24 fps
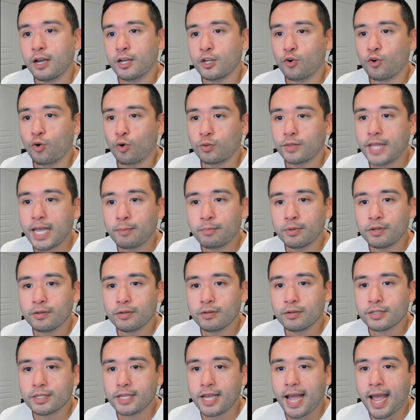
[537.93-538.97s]
your
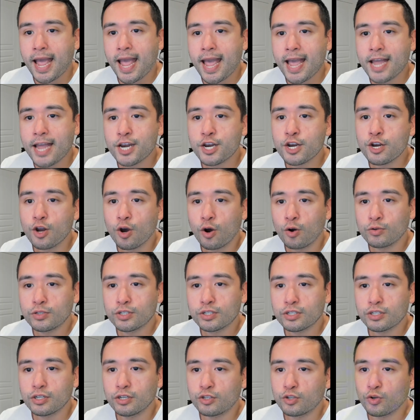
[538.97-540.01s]
labels, and
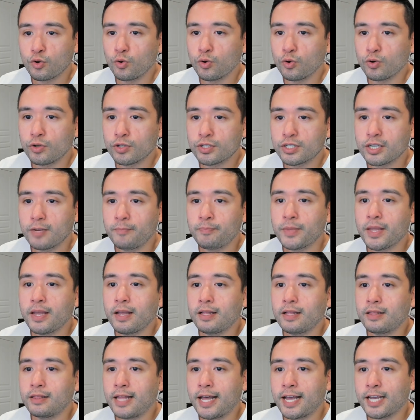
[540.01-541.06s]
notes to tools
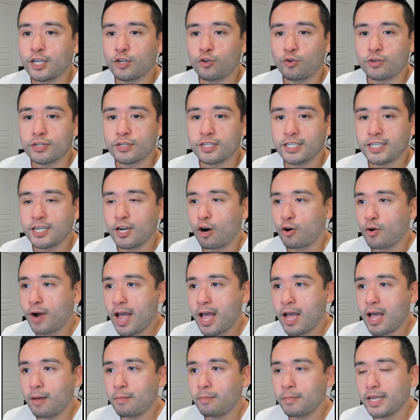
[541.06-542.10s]
like your
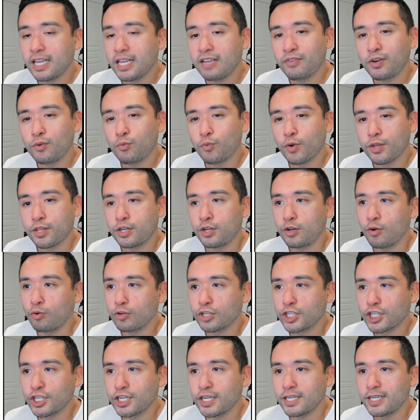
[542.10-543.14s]
CRM, even with
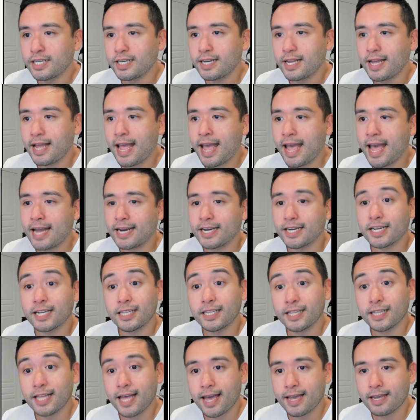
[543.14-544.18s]
Notion and
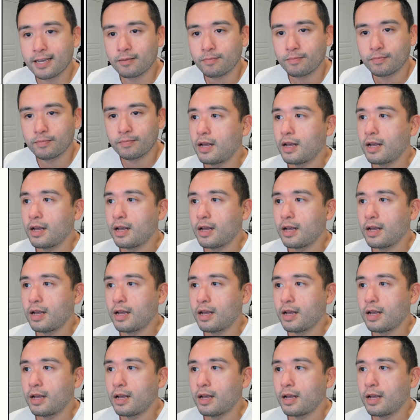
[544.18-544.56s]
Clay.